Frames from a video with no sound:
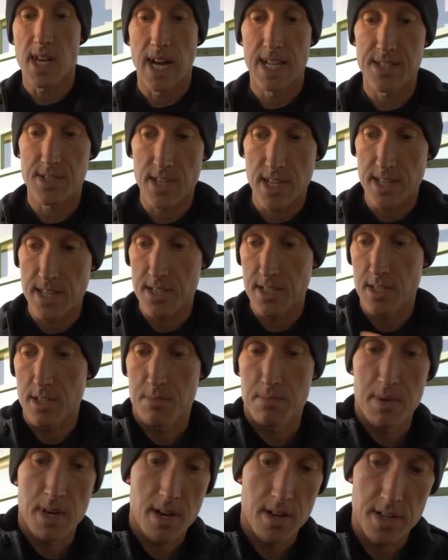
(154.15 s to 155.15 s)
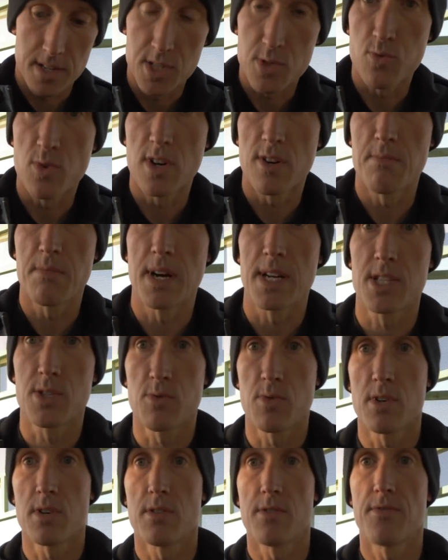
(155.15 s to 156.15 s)
I'd say this is about a 12 by
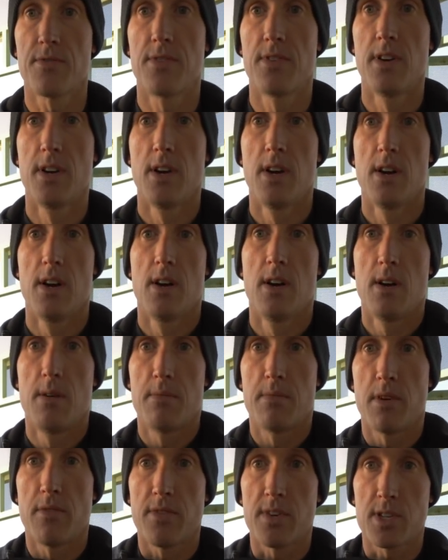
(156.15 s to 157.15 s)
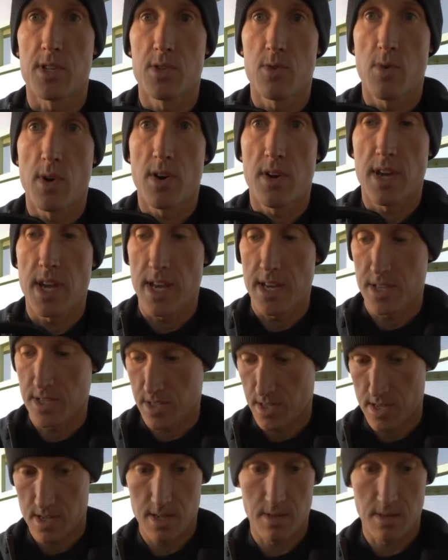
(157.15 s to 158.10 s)
12 perfect square case.